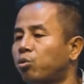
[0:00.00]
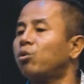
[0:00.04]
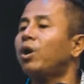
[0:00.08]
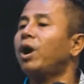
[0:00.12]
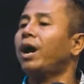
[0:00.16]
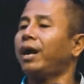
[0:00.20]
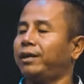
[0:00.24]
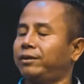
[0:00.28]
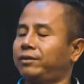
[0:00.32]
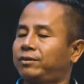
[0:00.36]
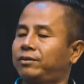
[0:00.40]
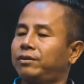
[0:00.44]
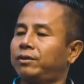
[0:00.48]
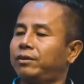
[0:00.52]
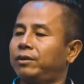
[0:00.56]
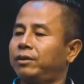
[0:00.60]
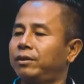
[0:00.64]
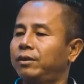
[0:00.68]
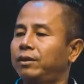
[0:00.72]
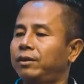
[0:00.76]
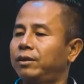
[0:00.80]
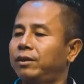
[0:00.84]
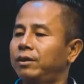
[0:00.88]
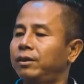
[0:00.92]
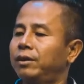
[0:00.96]
Christ.
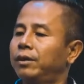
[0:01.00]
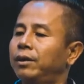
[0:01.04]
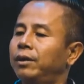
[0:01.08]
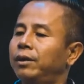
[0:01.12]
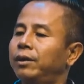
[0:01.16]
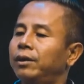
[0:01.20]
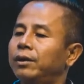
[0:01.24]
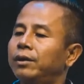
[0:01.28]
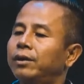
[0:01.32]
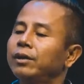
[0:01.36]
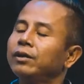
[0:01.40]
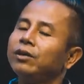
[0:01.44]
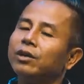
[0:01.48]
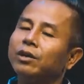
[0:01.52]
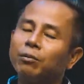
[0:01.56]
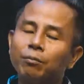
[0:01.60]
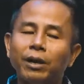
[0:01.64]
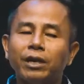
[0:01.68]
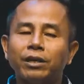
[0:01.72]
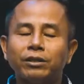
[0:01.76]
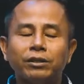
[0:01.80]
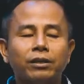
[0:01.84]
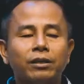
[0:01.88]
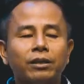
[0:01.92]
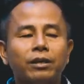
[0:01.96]
Can you
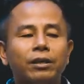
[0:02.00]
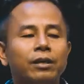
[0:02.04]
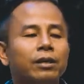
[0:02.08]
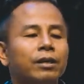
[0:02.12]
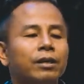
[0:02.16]
imagine